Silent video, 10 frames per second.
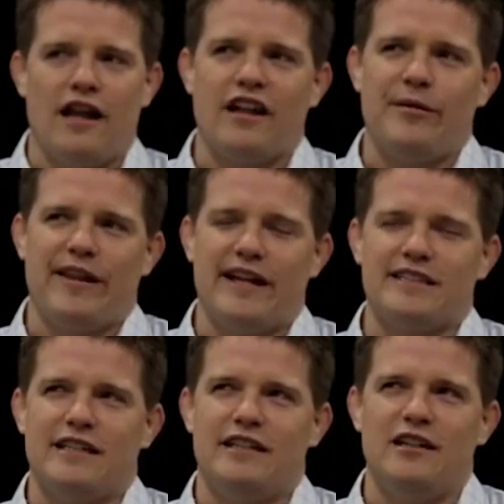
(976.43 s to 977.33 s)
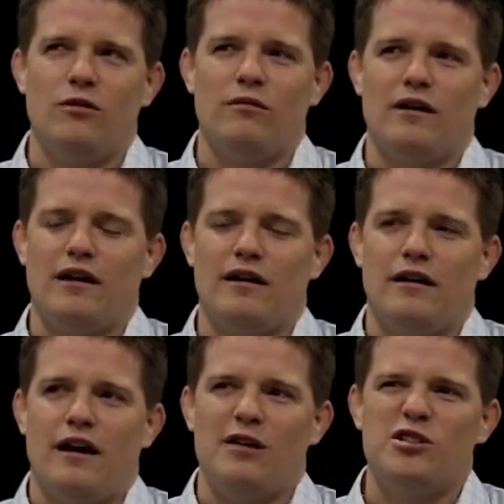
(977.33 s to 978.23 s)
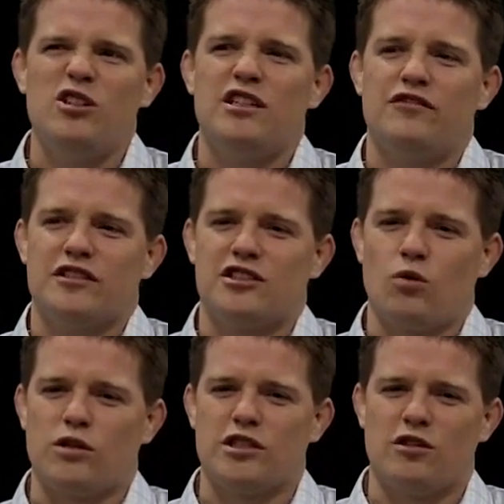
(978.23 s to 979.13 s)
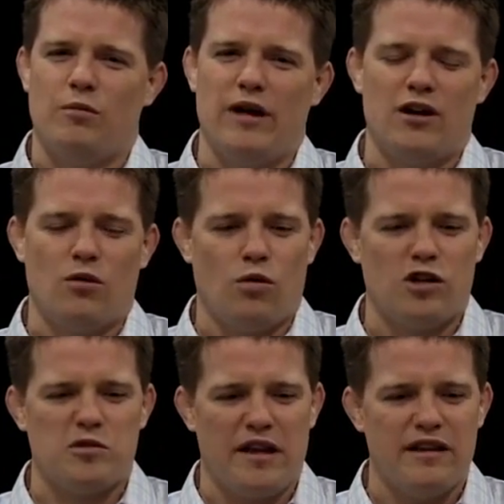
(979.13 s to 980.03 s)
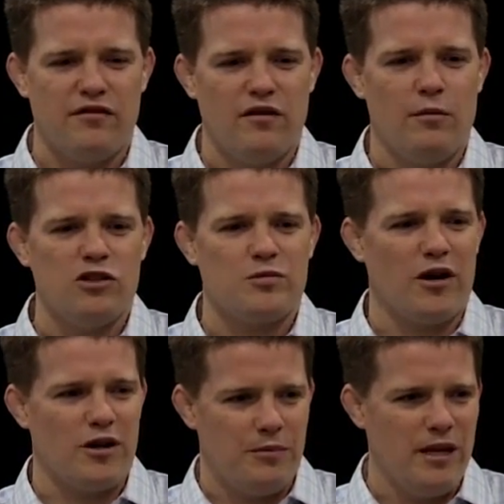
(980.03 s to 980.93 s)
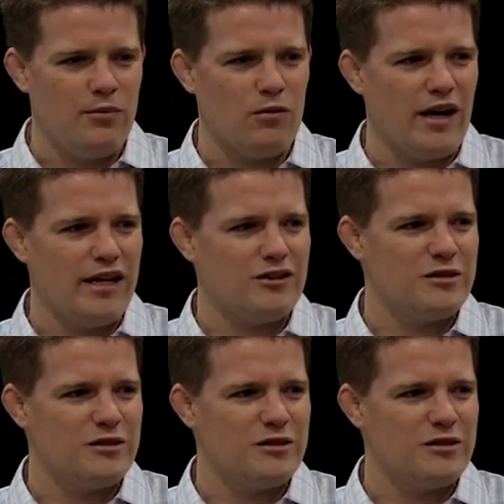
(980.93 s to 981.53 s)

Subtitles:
And I thought about that. I said, I'm sure there's different sources are better or worse, but I think for the most part, they're people, right?